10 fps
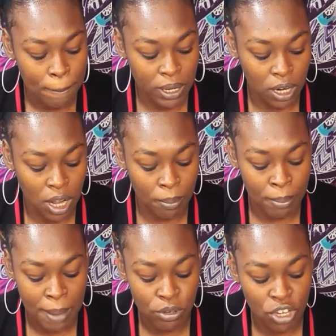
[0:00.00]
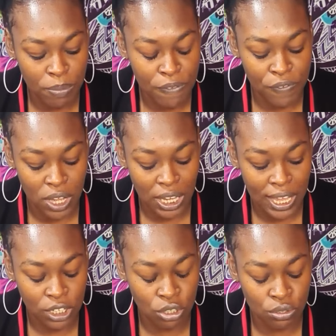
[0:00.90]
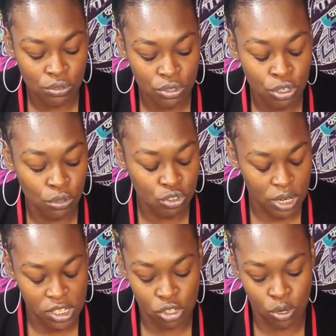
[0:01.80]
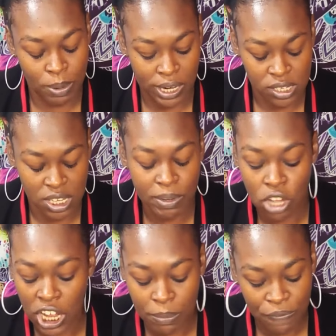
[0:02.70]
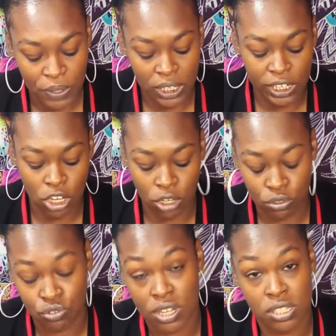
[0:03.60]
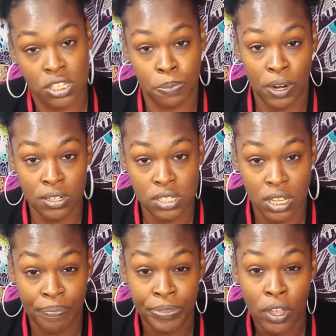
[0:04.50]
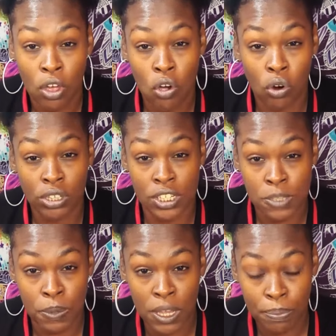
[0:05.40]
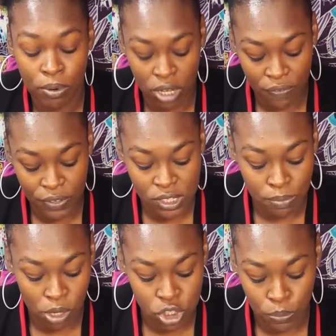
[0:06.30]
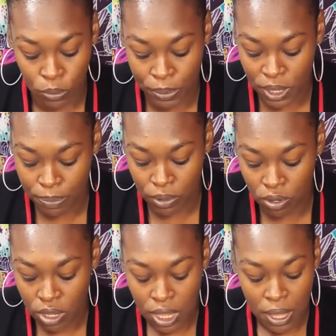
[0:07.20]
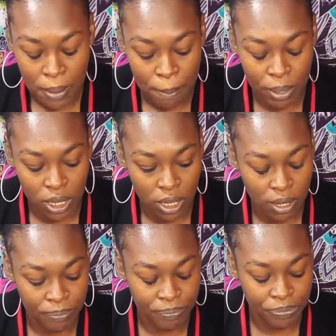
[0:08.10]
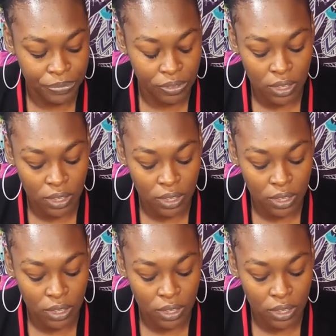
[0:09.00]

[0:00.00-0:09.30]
But um, maybe you could be feel like you you don't trust nobody. Some of y'all could be feeling like y'all don't trust this person or these people if it's multiple people. But um,